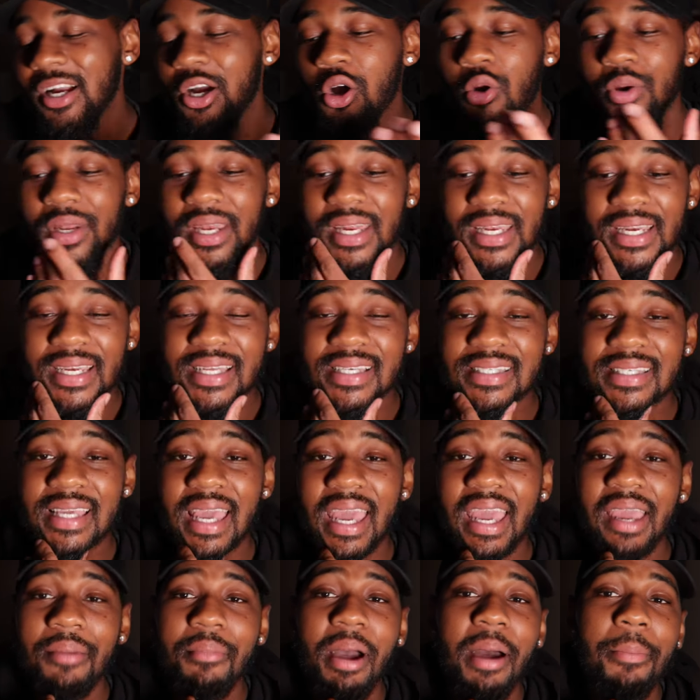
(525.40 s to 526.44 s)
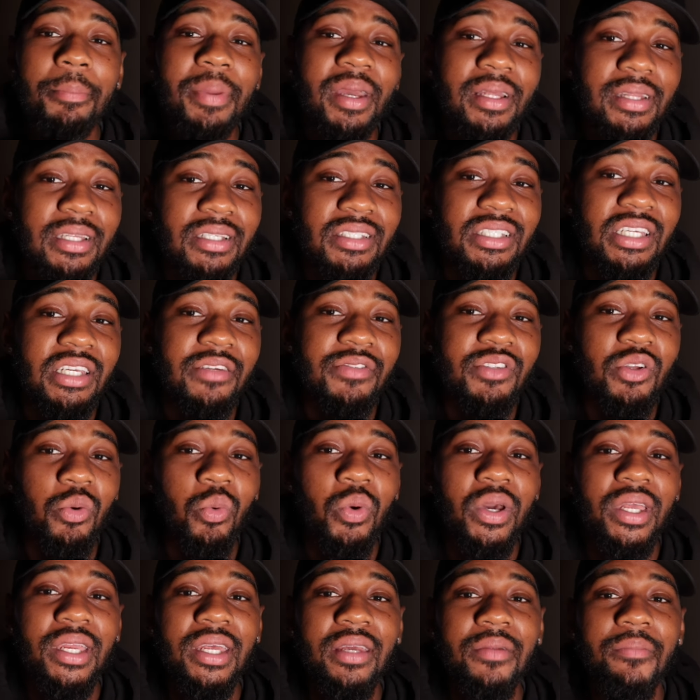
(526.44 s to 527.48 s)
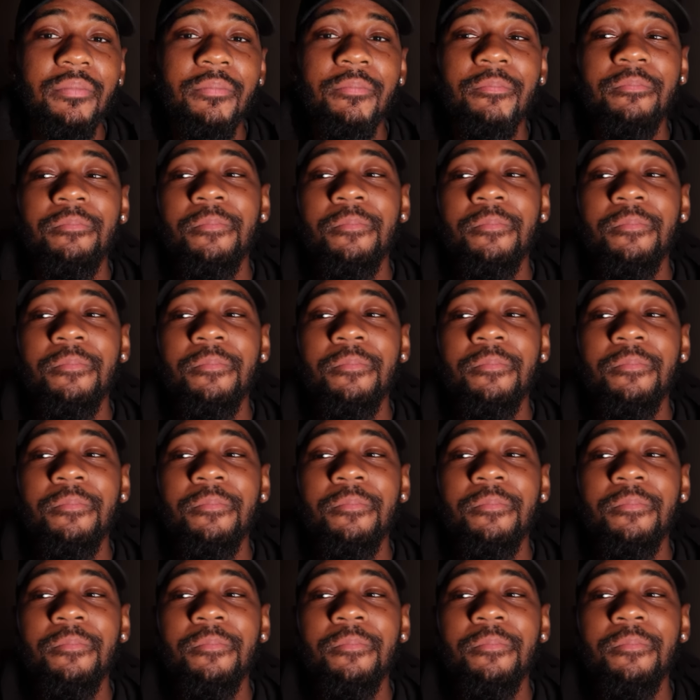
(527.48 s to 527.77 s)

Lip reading: Going into this game, I picked the Chiefs to win it.